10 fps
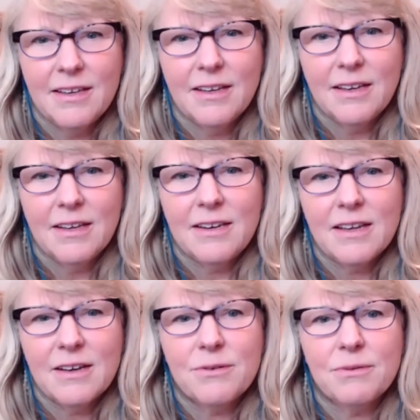And
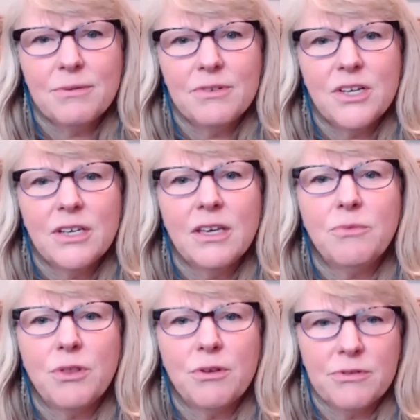now check in
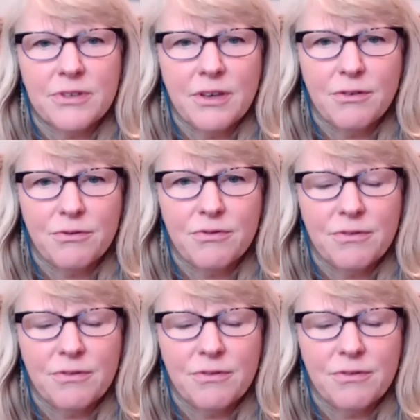with yourself.